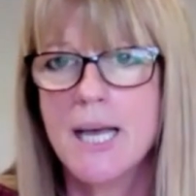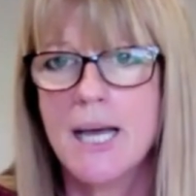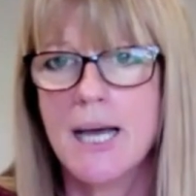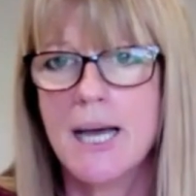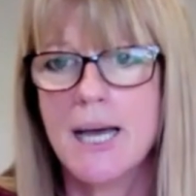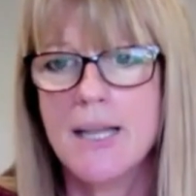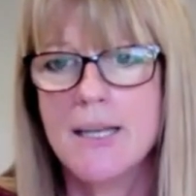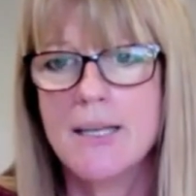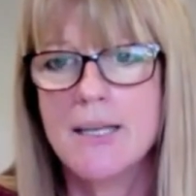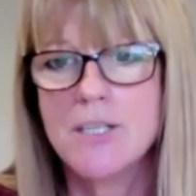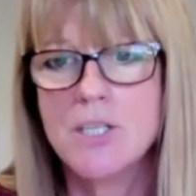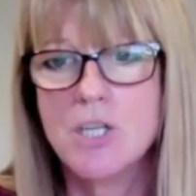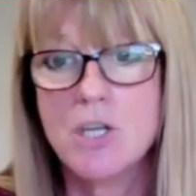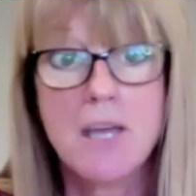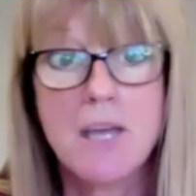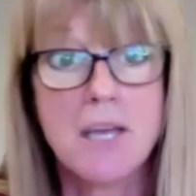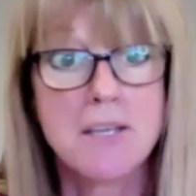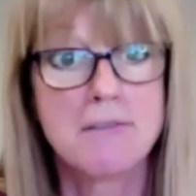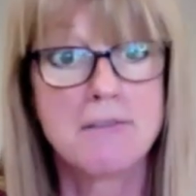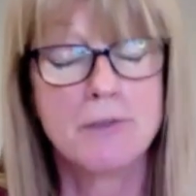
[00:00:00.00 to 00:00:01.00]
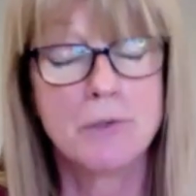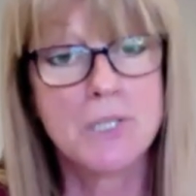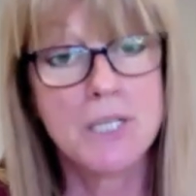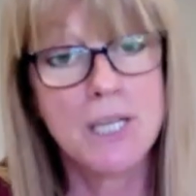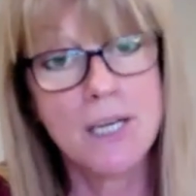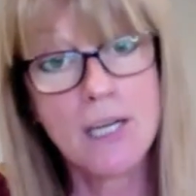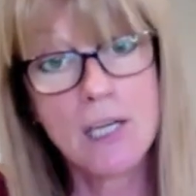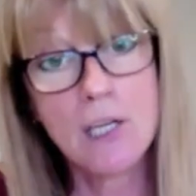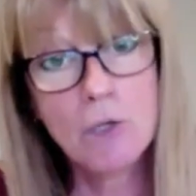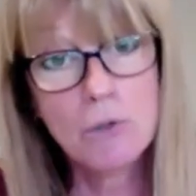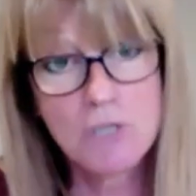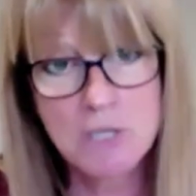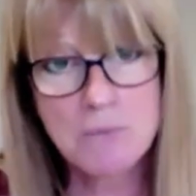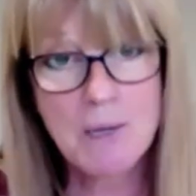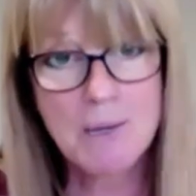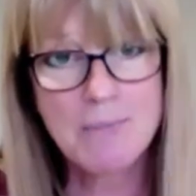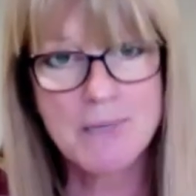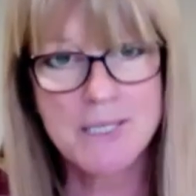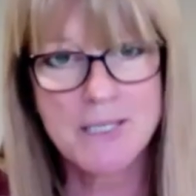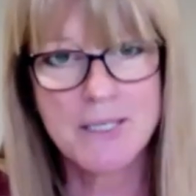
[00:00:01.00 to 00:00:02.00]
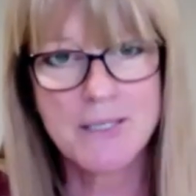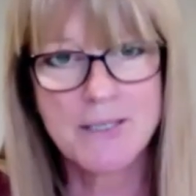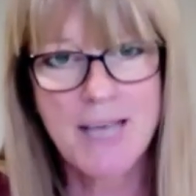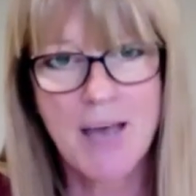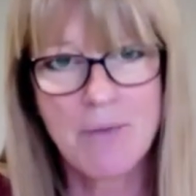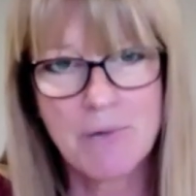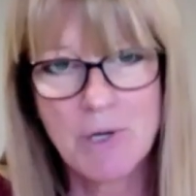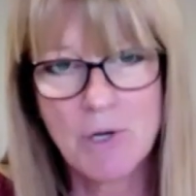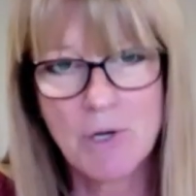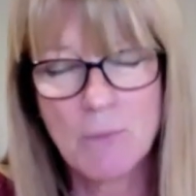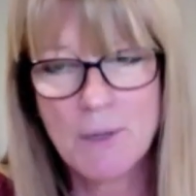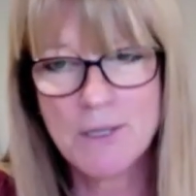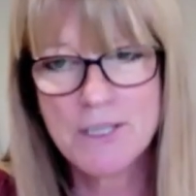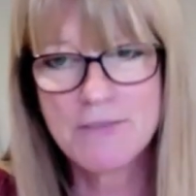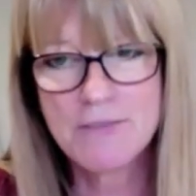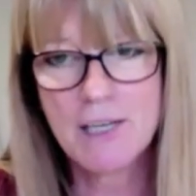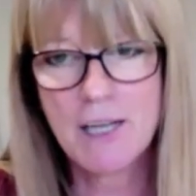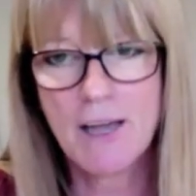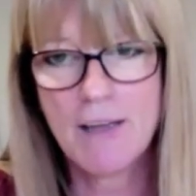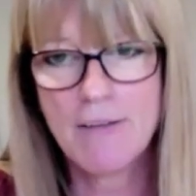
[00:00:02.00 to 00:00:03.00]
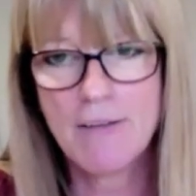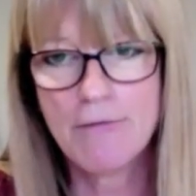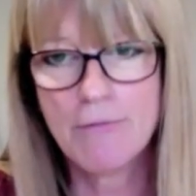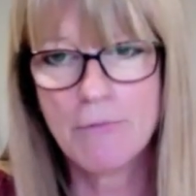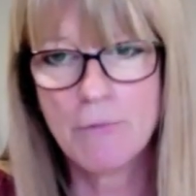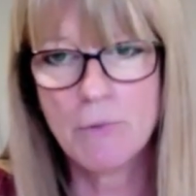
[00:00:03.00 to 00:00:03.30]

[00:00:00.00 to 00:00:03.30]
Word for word: And in 2014, I launched my business, Happy Hormones for Life.